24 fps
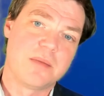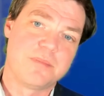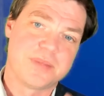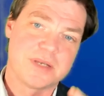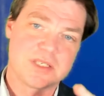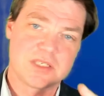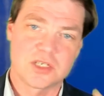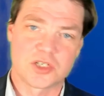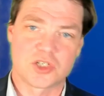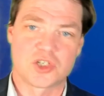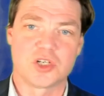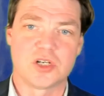
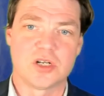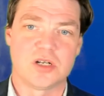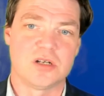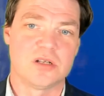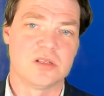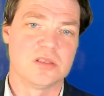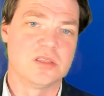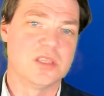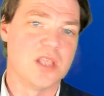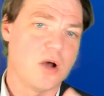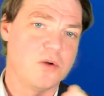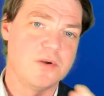
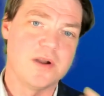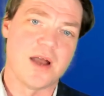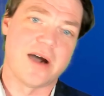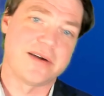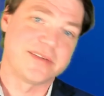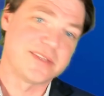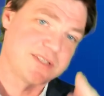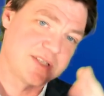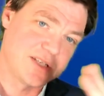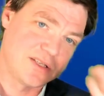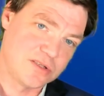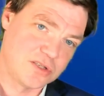positional,
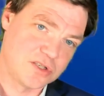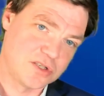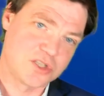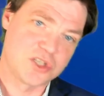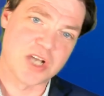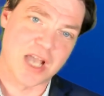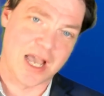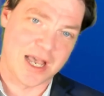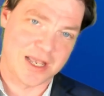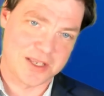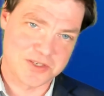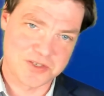no-nonsense
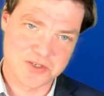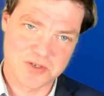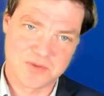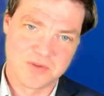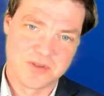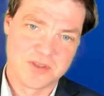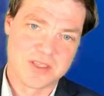chess,